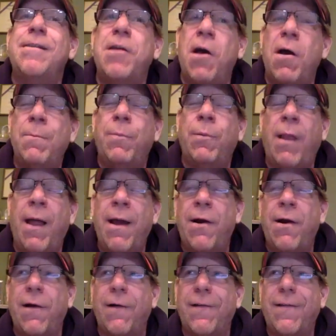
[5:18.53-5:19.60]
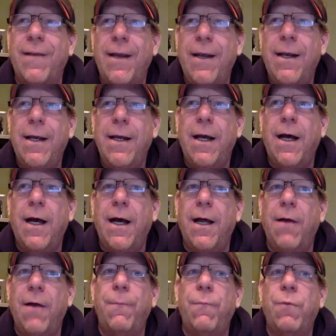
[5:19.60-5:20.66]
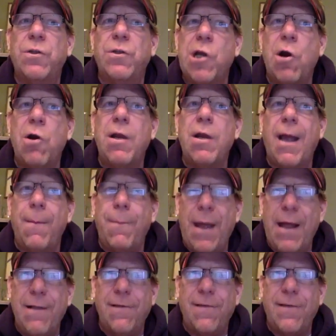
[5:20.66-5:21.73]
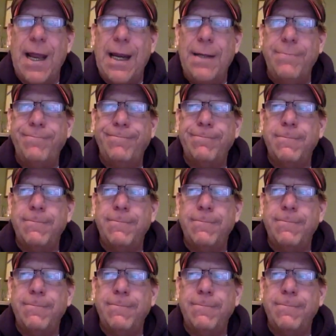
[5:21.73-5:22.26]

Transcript: young players returning at Penn State.